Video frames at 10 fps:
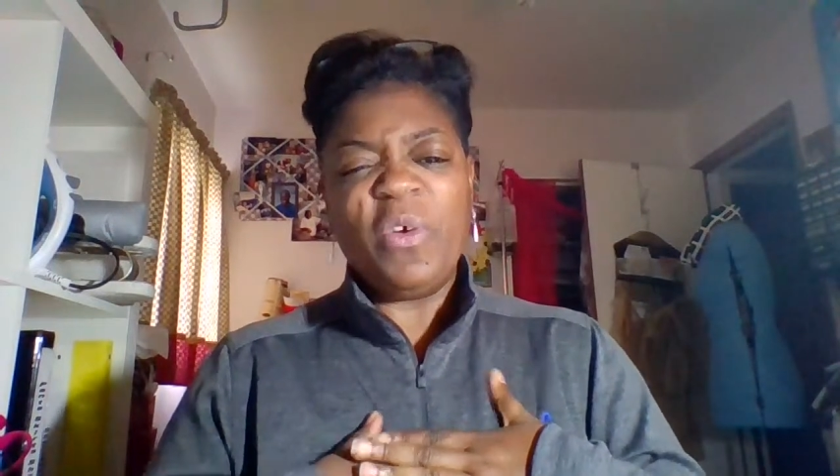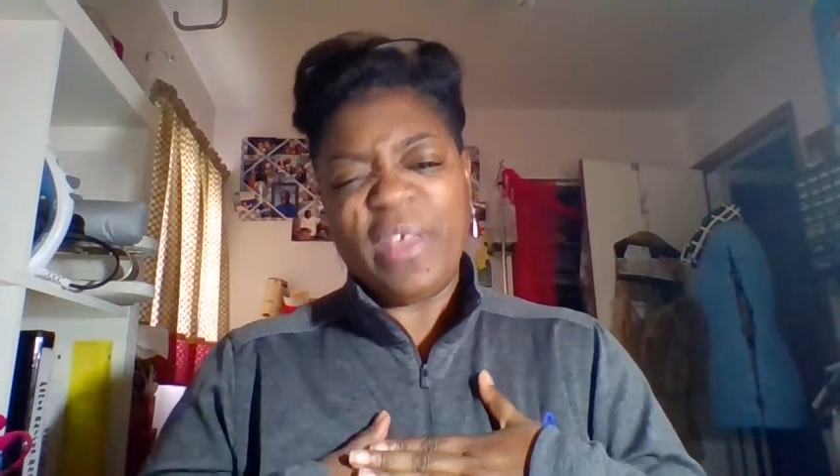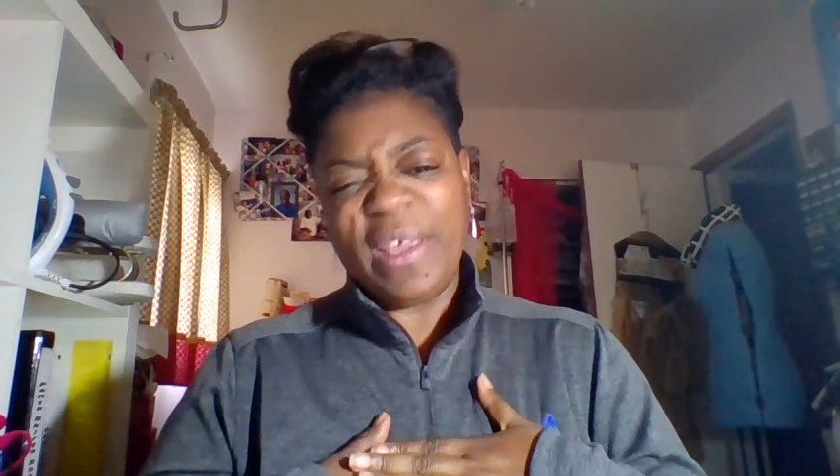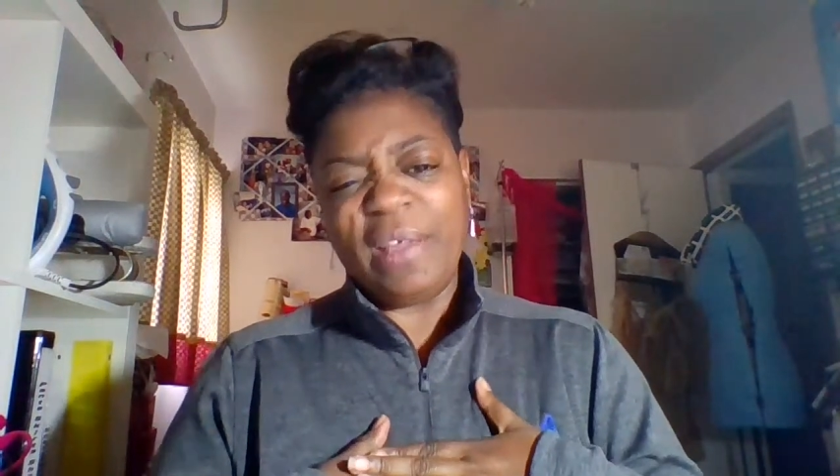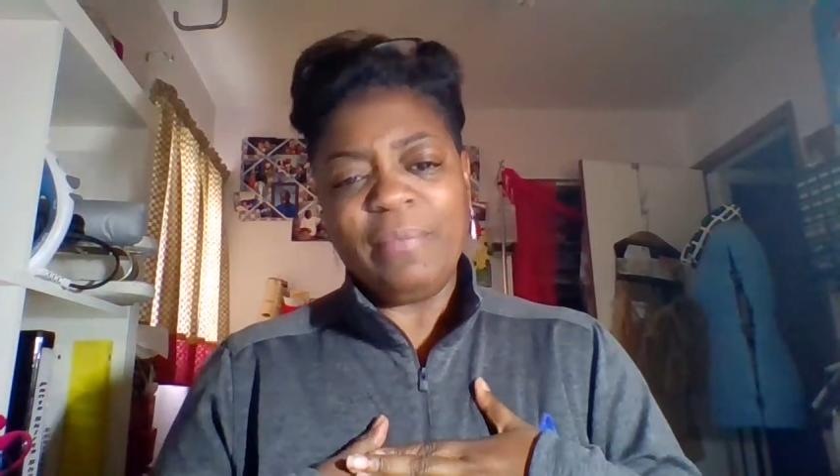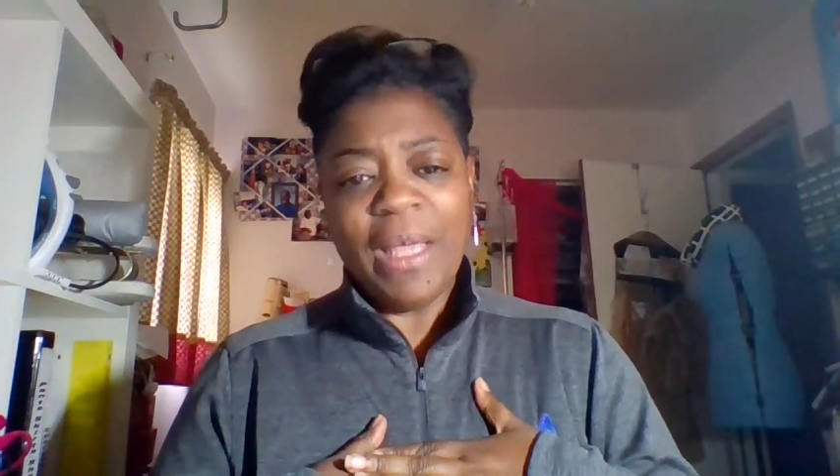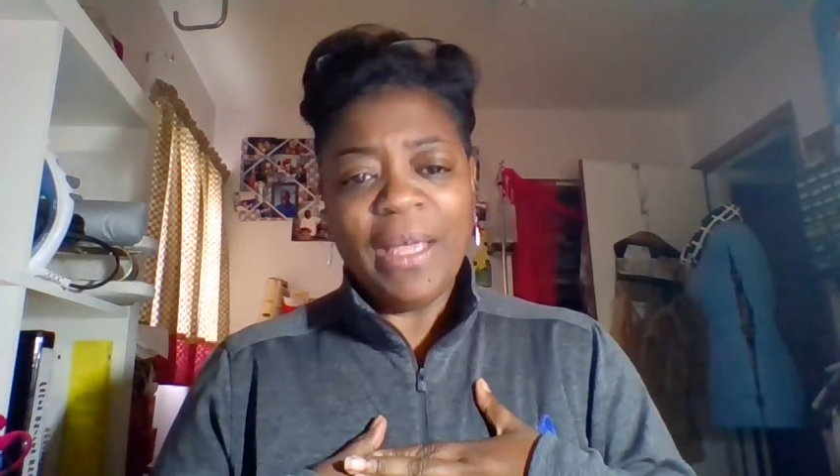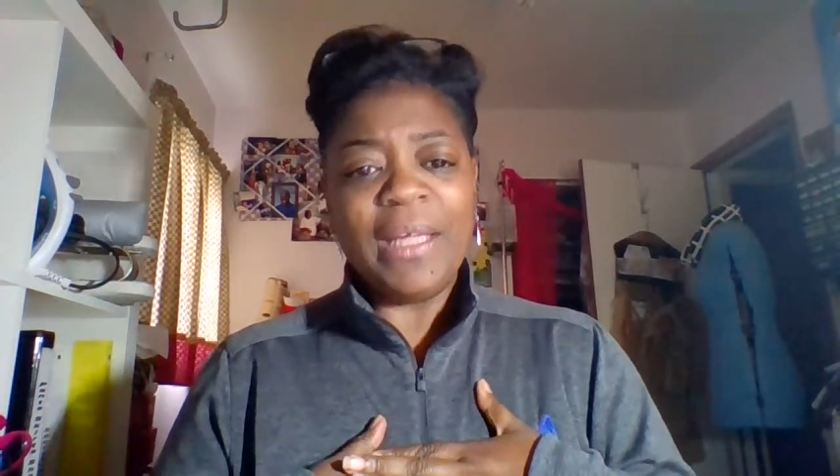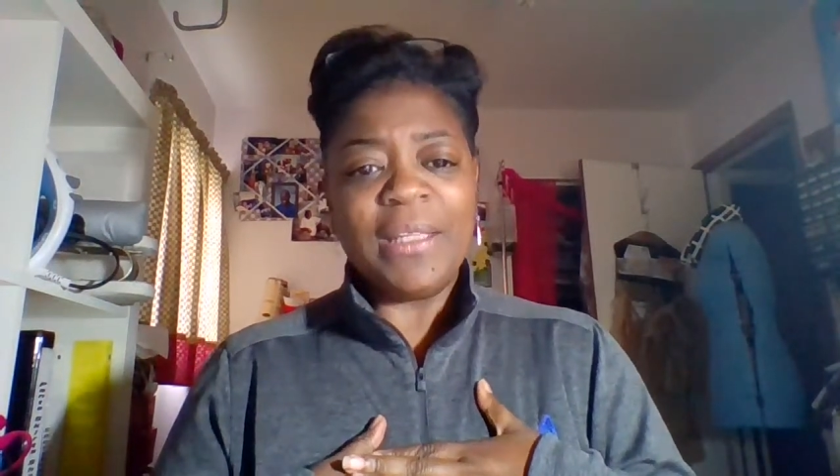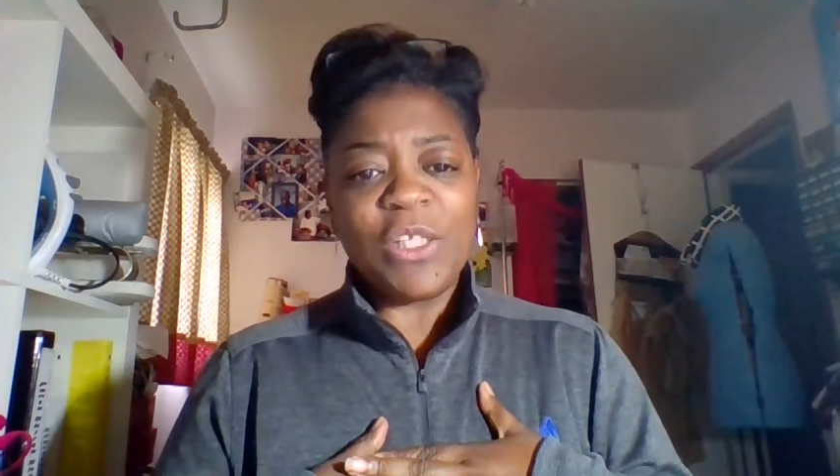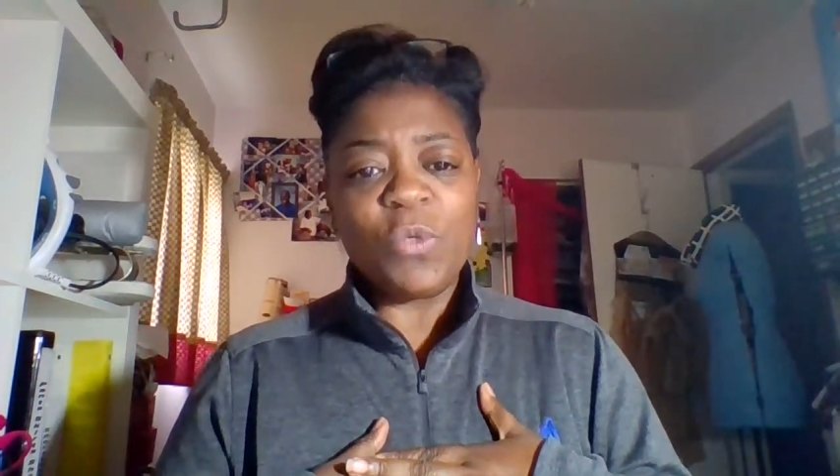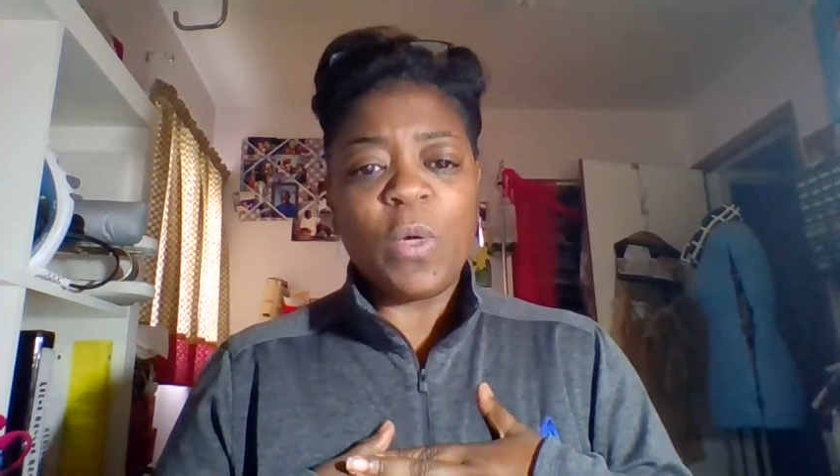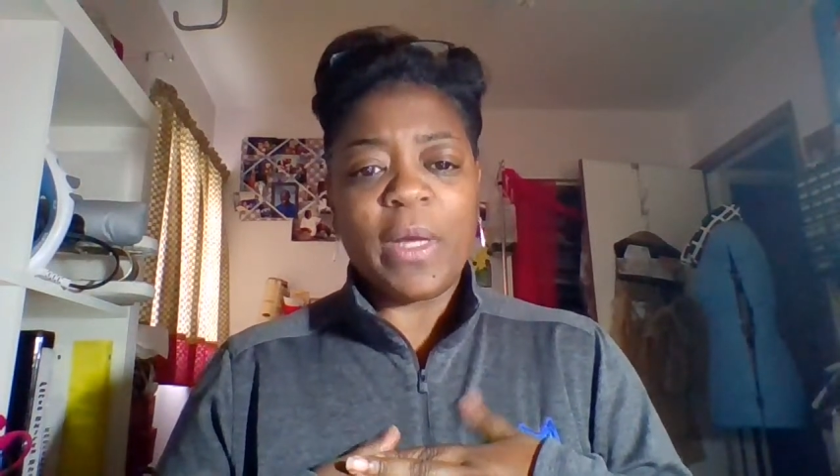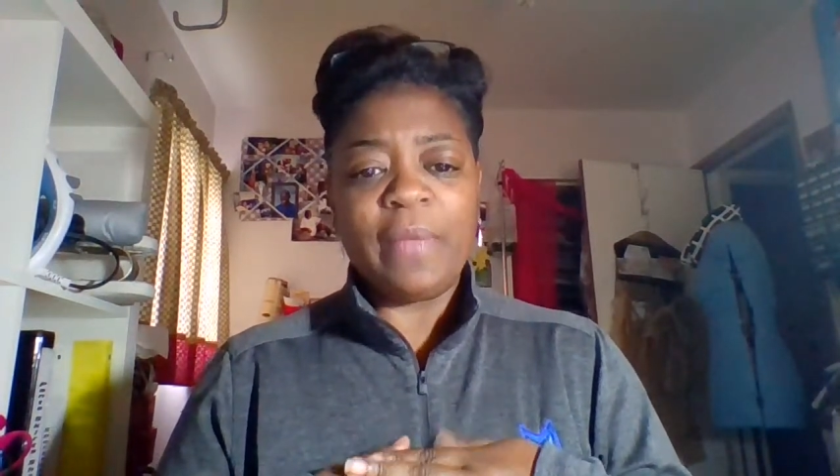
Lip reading: Okay, I got this one.